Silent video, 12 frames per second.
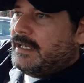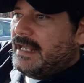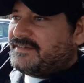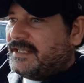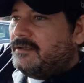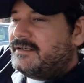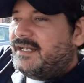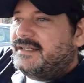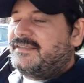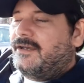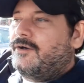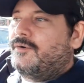As I look at
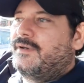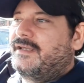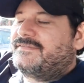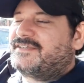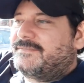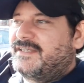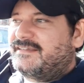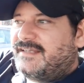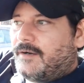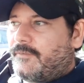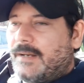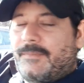it, though, if something's
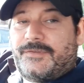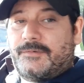not right with